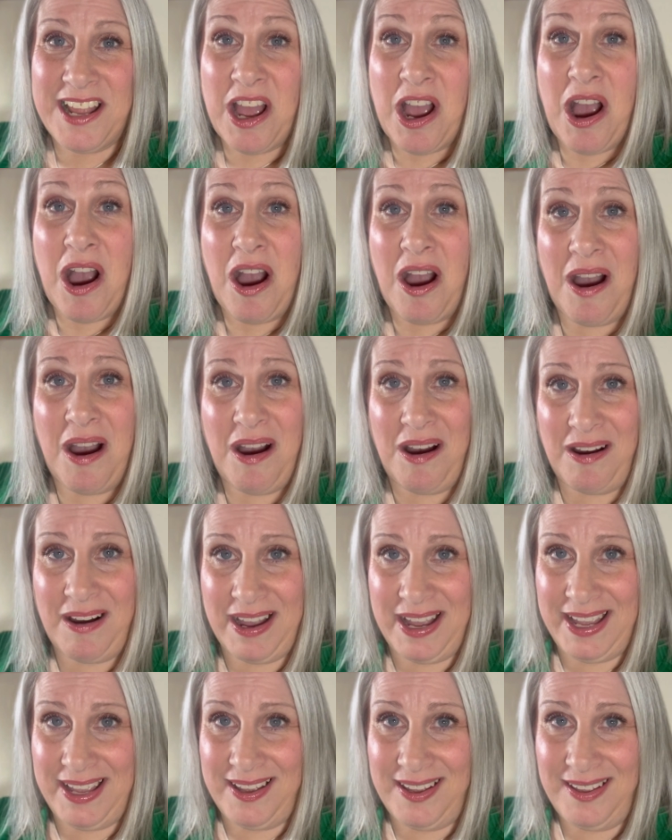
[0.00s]

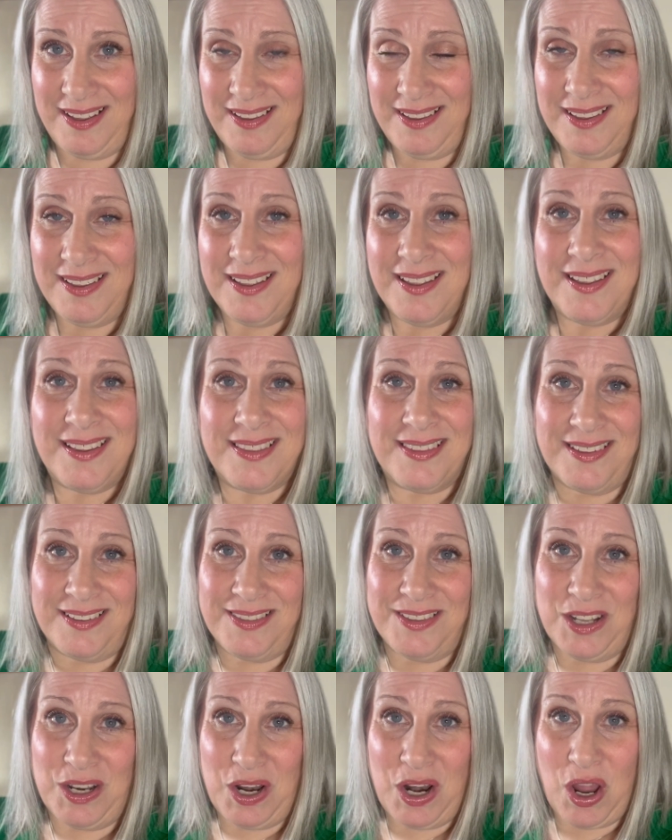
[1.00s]
higher than
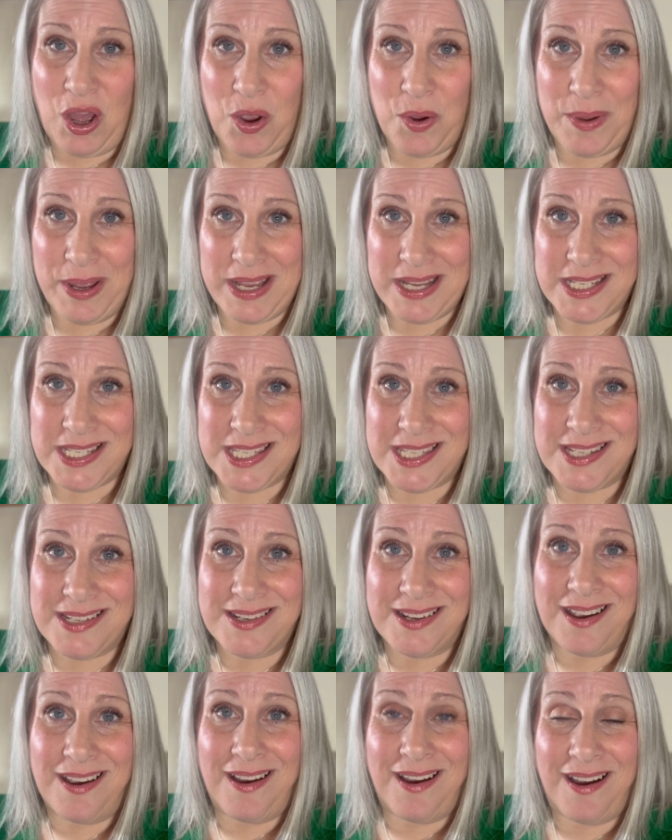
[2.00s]
the lowest
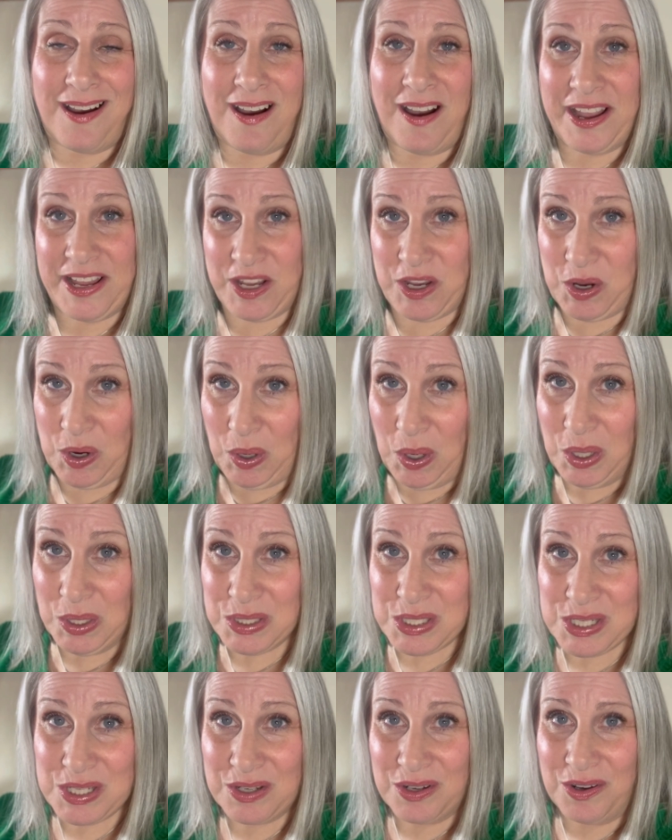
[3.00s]
I
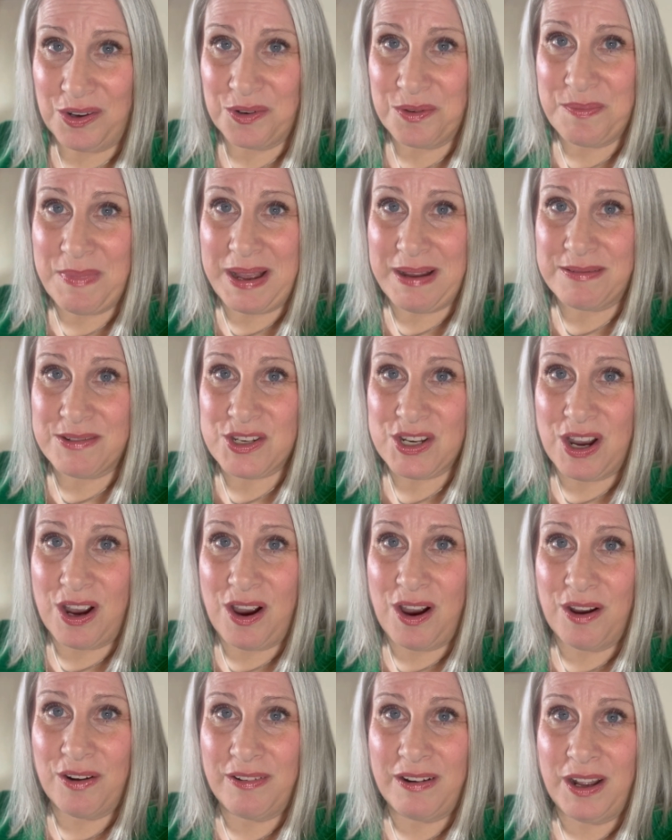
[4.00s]
got on
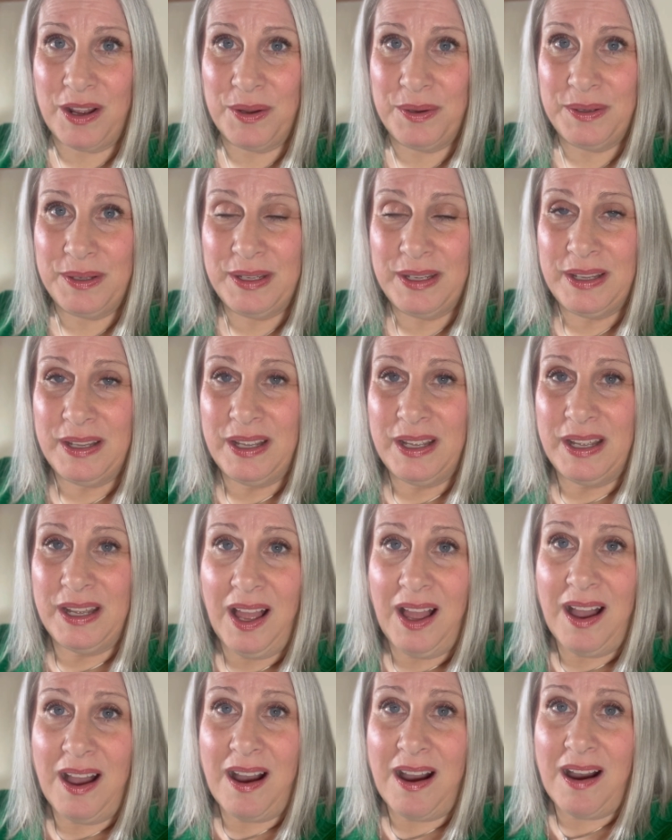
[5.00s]
Mounjaro.
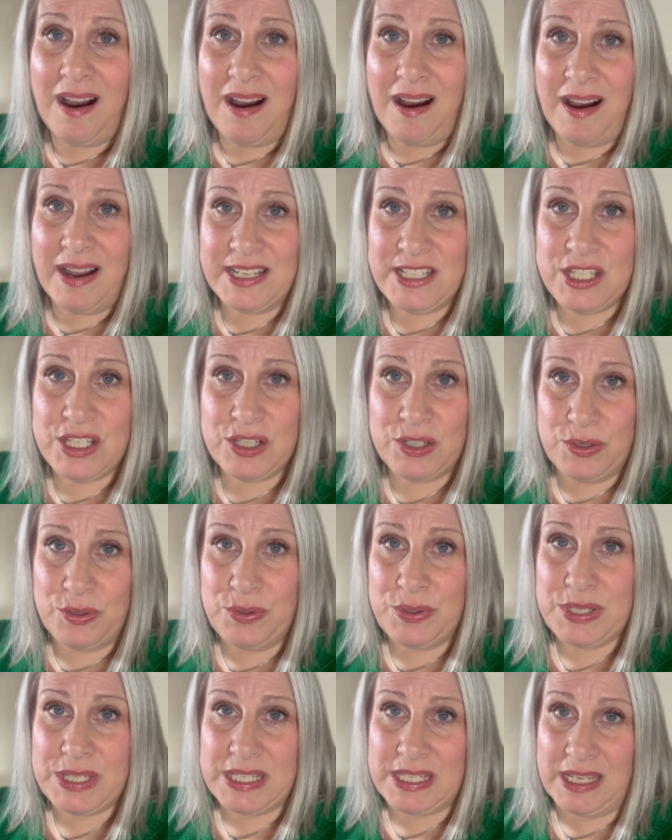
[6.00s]
I do
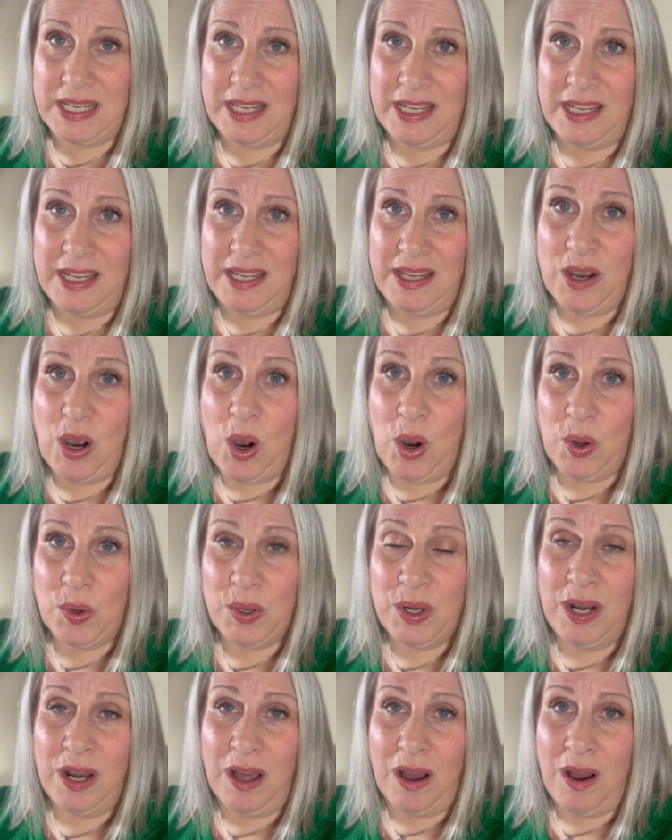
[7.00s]
see
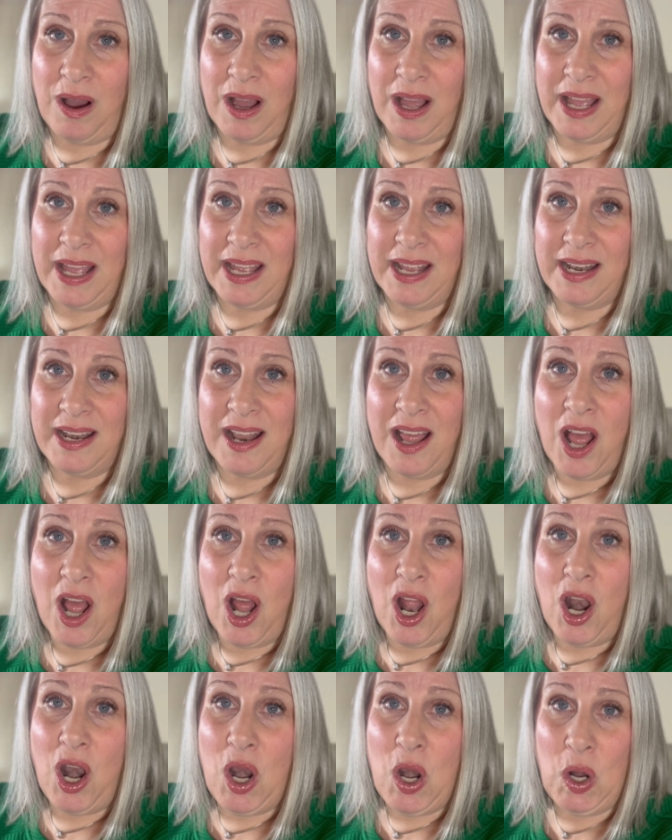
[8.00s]
online
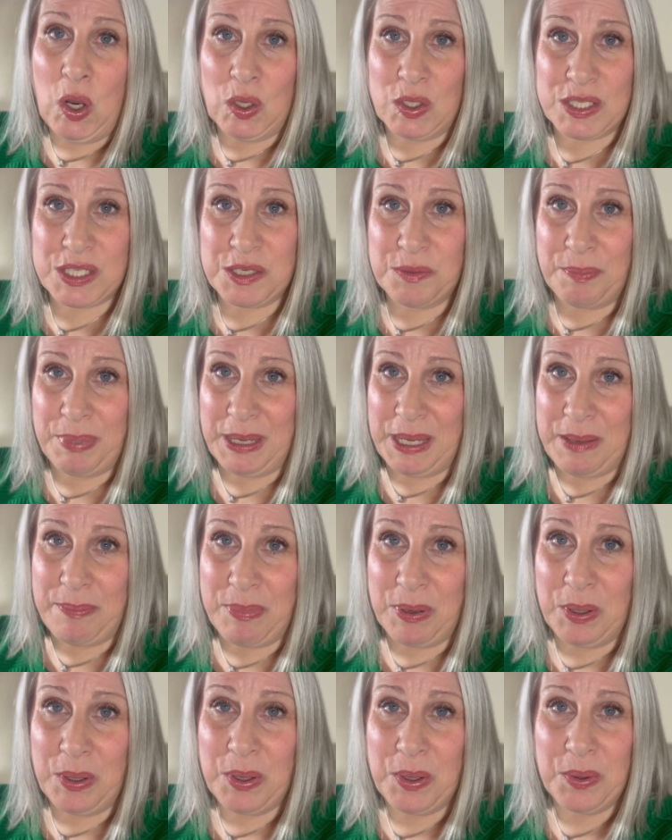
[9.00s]
lots of
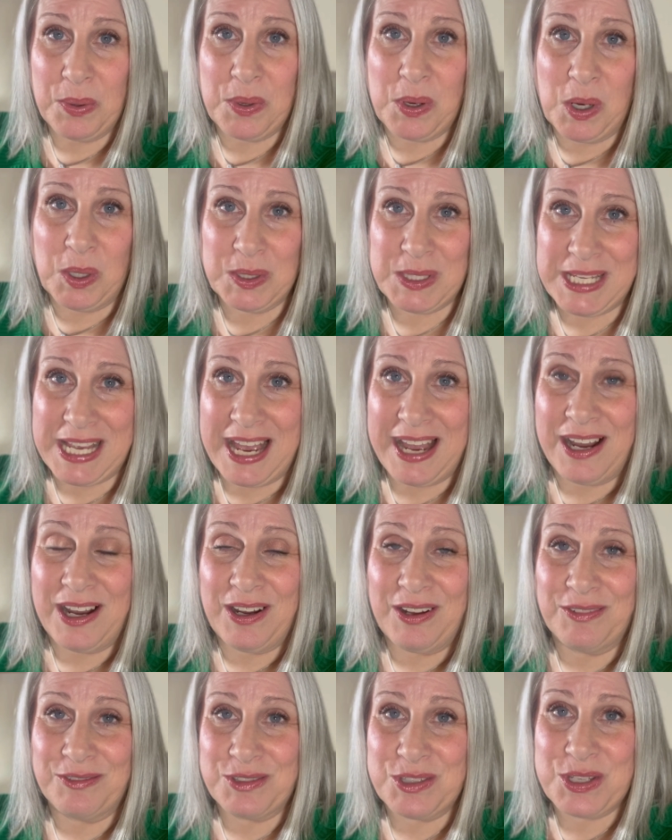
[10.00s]
people who got
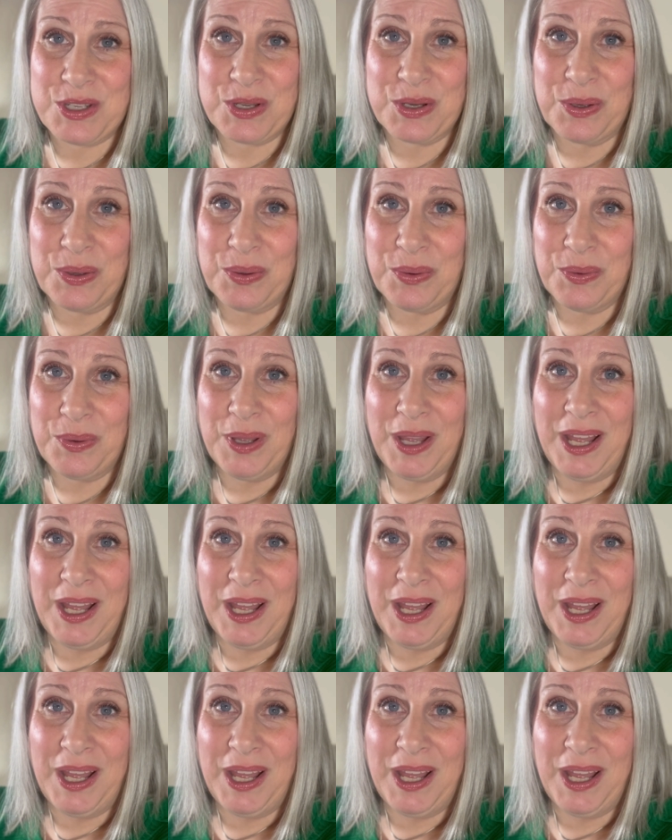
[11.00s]
down to